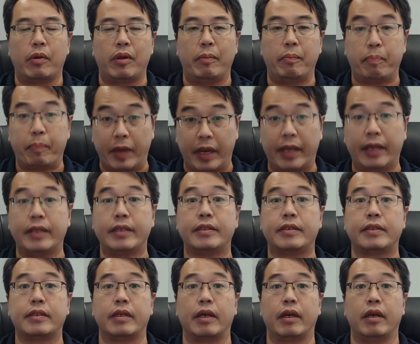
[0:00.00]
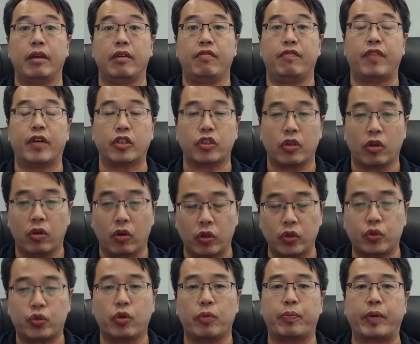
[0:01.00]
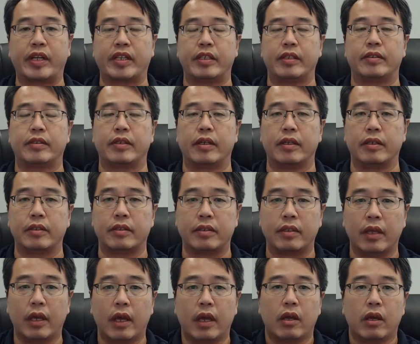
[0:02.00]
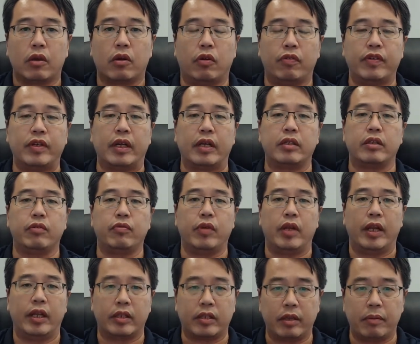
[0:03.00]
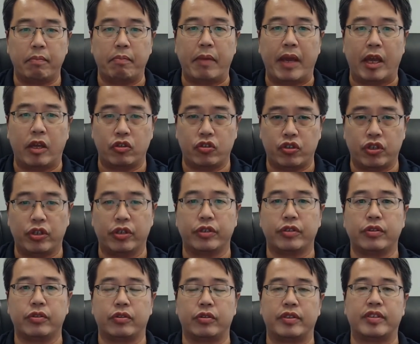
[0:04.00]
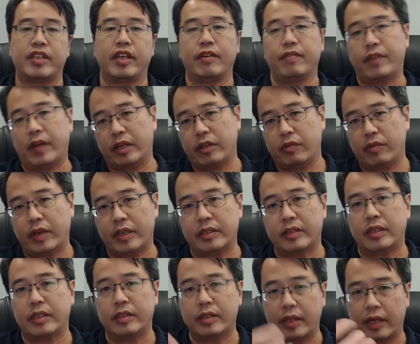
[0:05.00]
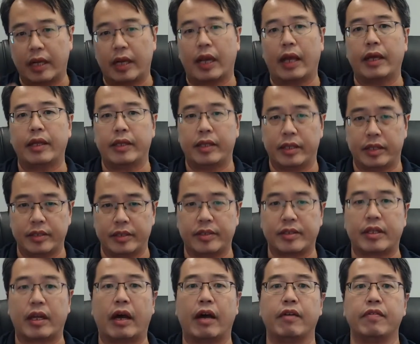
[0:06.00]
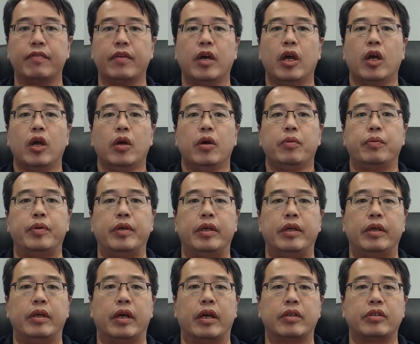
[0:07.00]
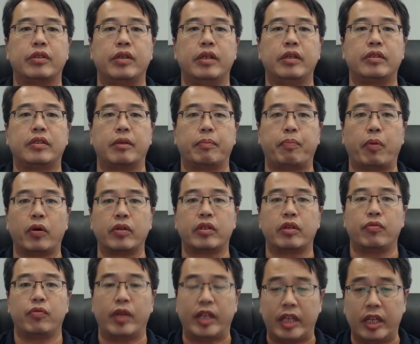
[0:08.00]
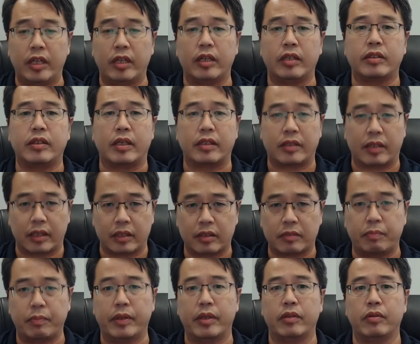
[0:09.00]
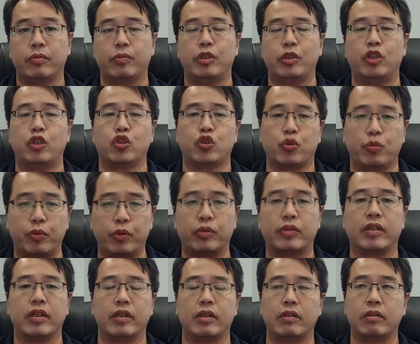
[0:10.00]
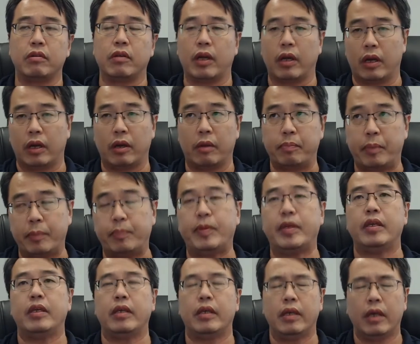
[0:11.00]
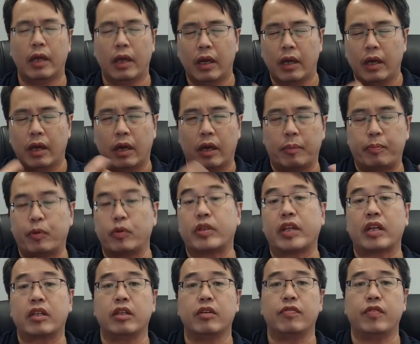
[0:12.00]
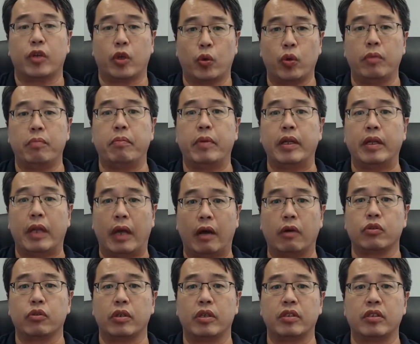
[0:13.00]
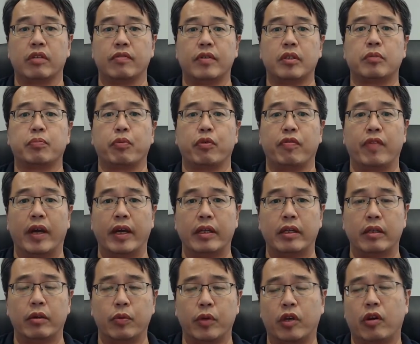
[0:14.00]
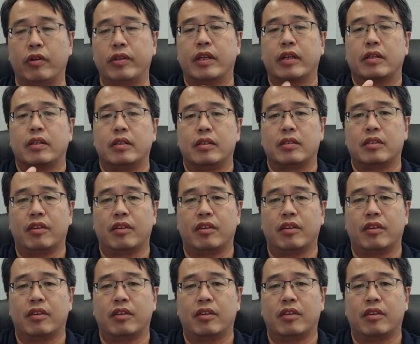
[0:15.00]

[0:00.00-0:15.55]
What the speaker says: in place infection control practices, COVID-19 related measures to safeguard the residents, the client, and the staff. We actually supported readiness assessment. We distributed PPE, protective equipment out to the service provider. We conducted